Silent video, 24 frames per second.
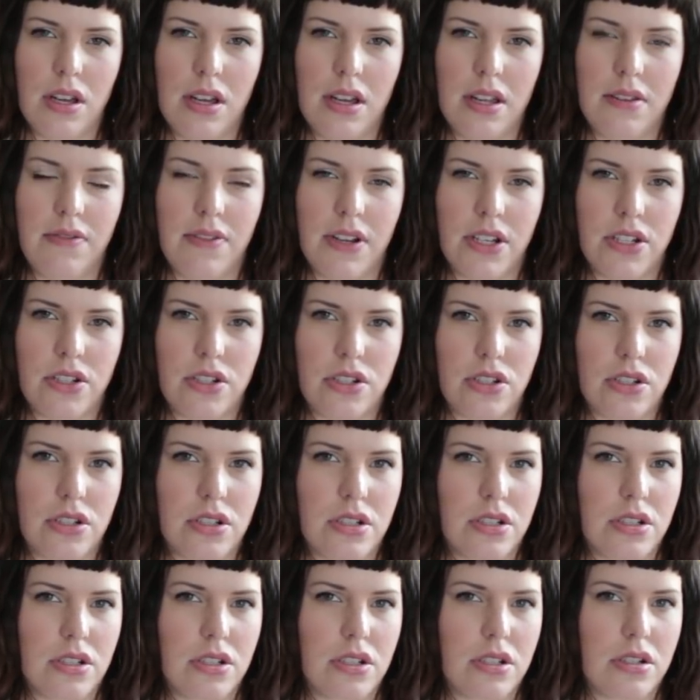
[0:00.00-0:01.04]

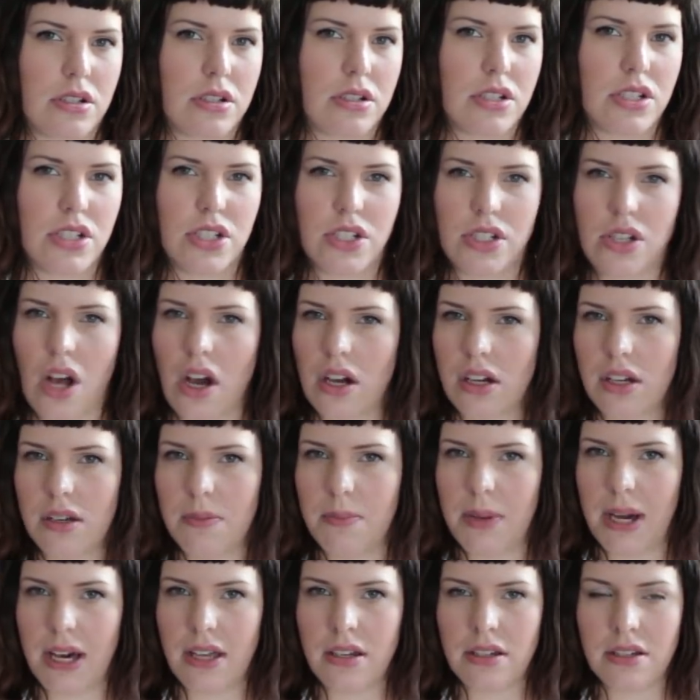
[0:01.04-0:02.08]
adventure sock
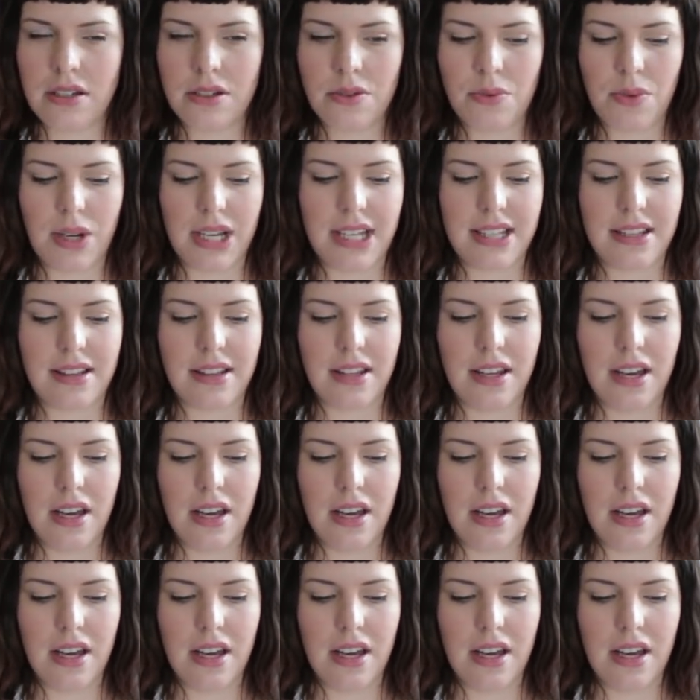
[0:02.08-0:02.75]
pattern with